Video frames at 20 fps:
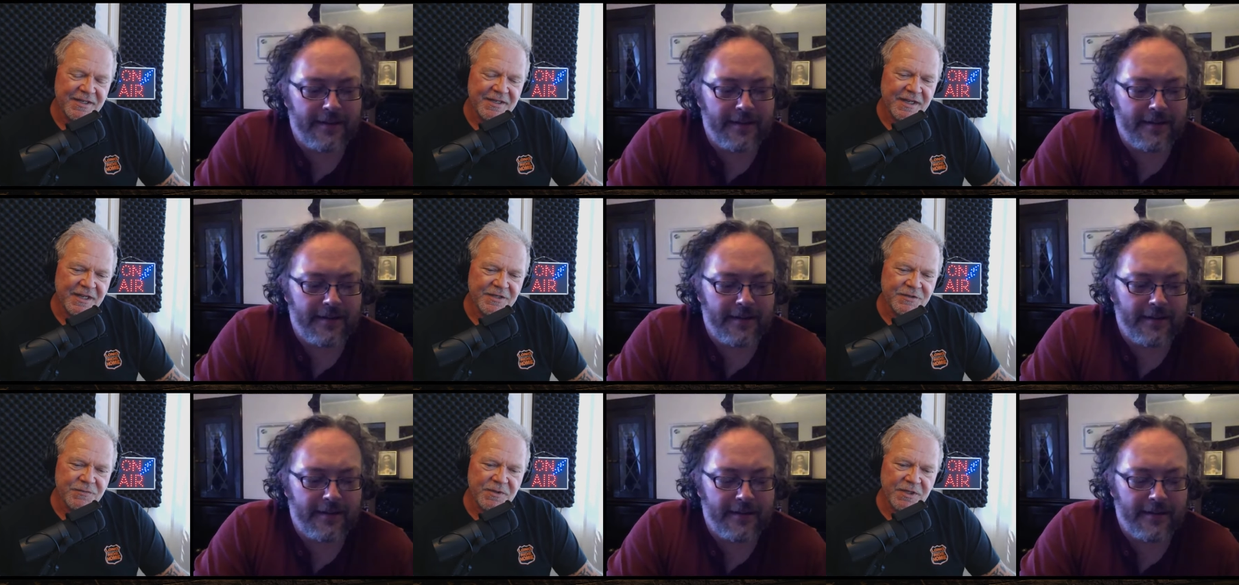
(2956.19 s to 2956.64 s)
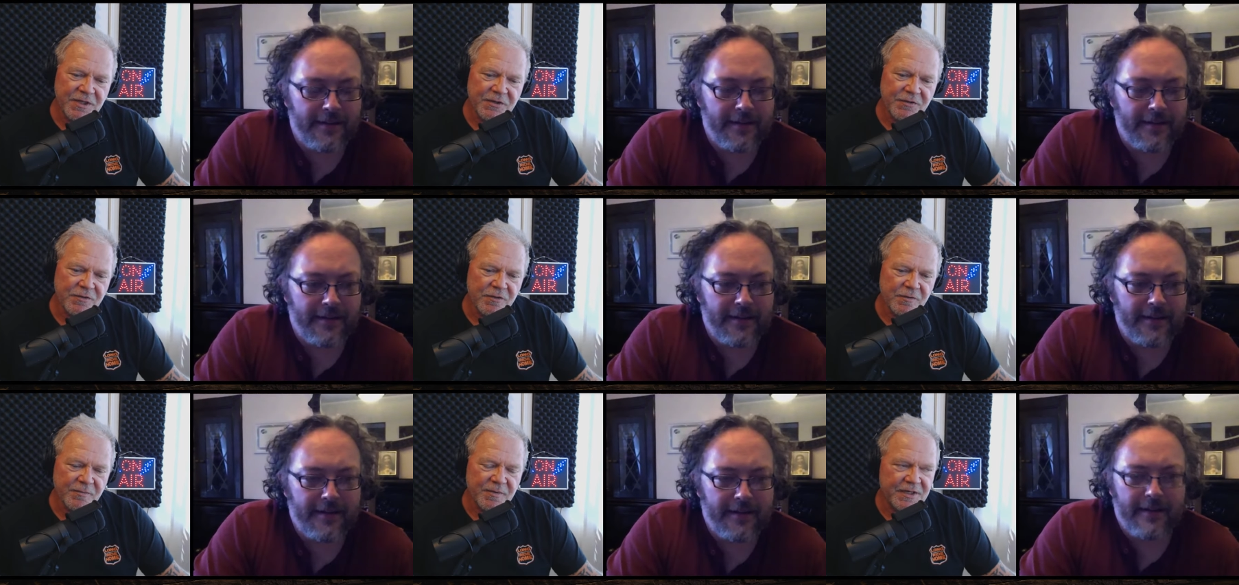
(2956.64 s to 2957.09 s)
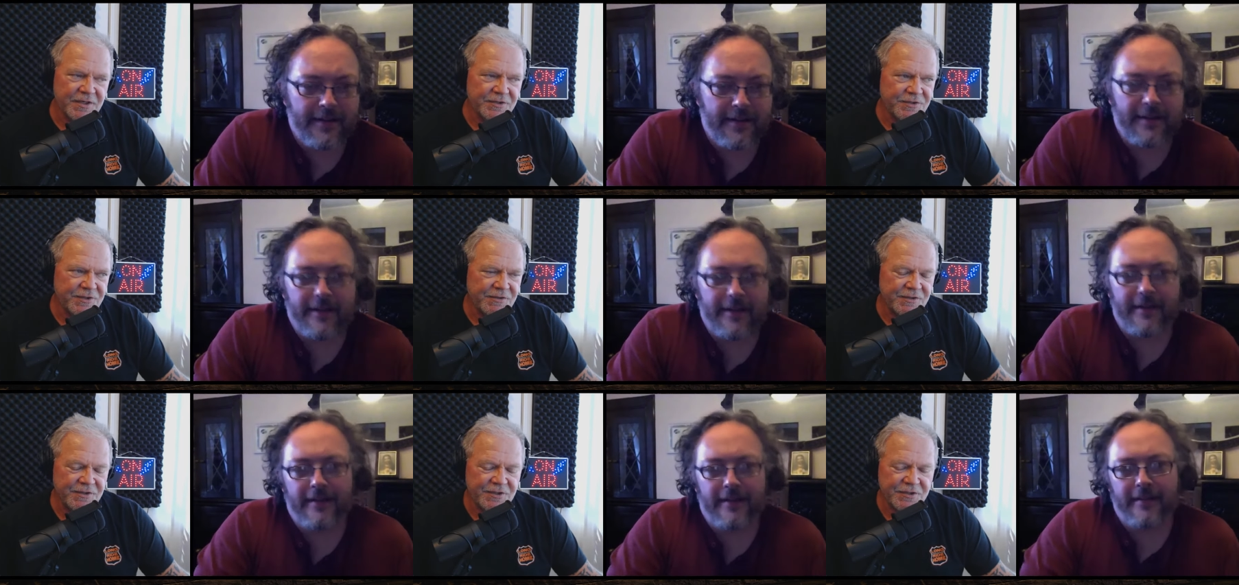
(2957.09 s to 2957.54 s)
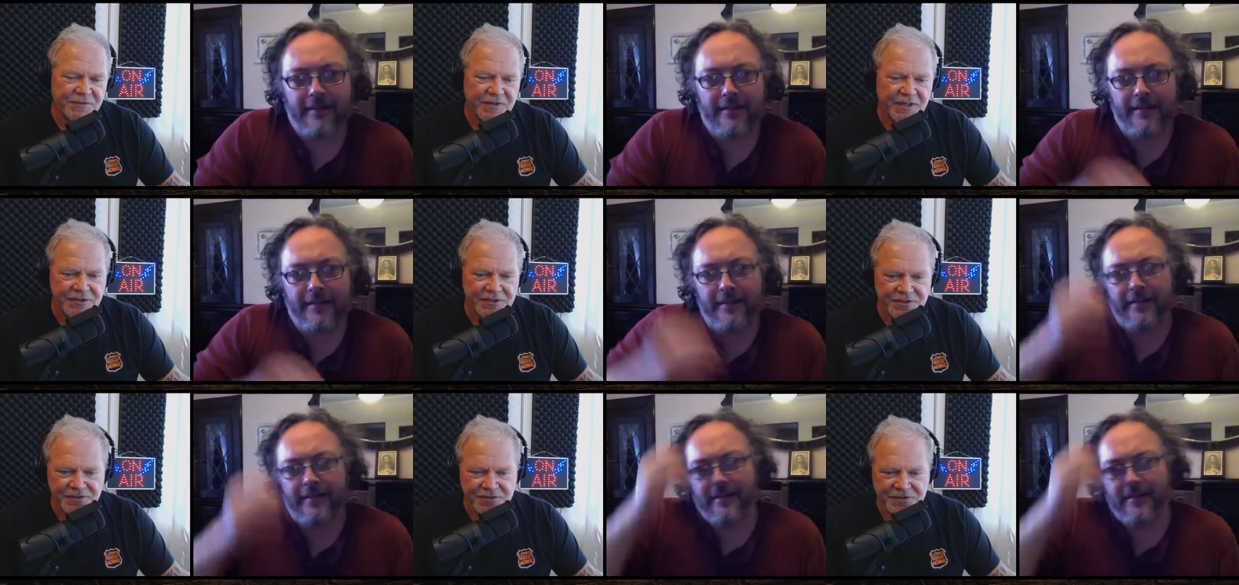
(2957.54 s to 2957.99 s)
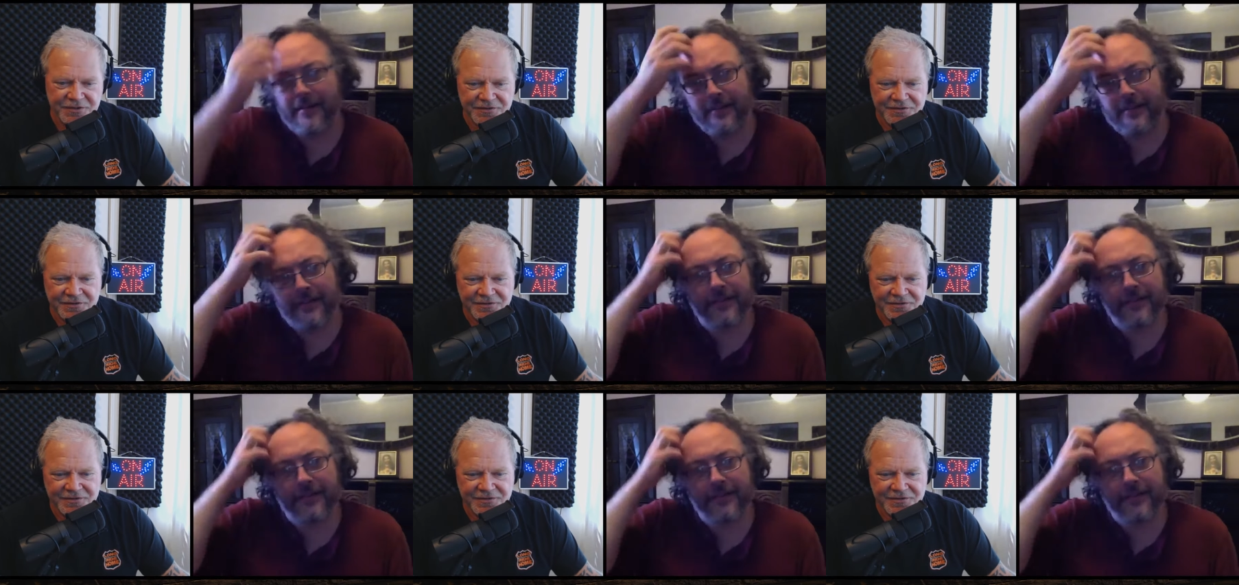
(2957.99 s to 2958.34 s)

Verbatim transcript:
Speaker 1: It's really cool because you're in the trenches.